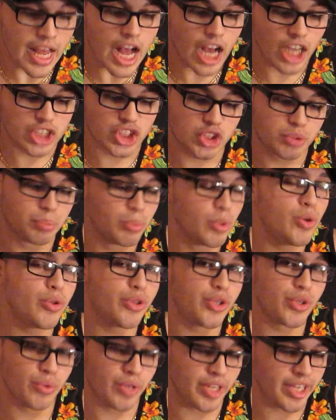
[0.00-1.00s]
A smooth,
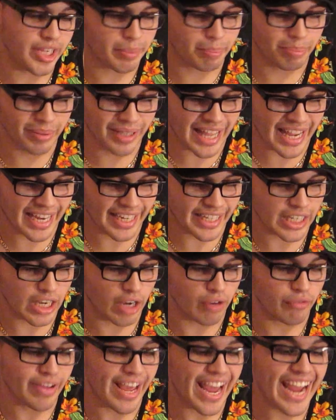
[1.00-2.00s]
unique blend
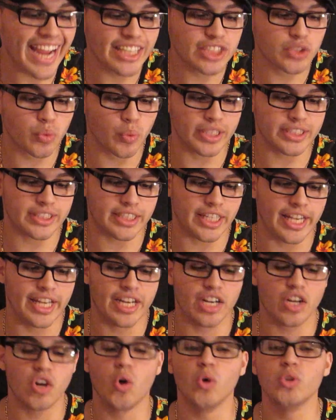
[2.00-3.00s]
of aged whiskey and
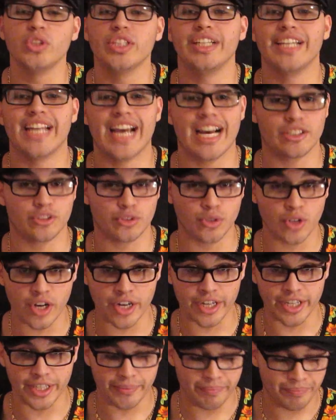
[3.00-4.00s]
a golden natural
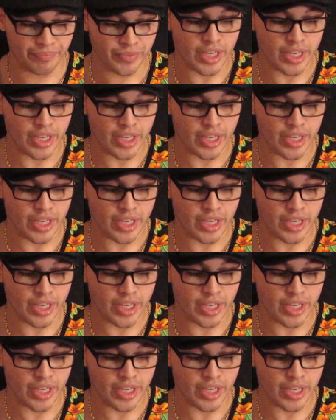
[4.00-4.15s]
honey.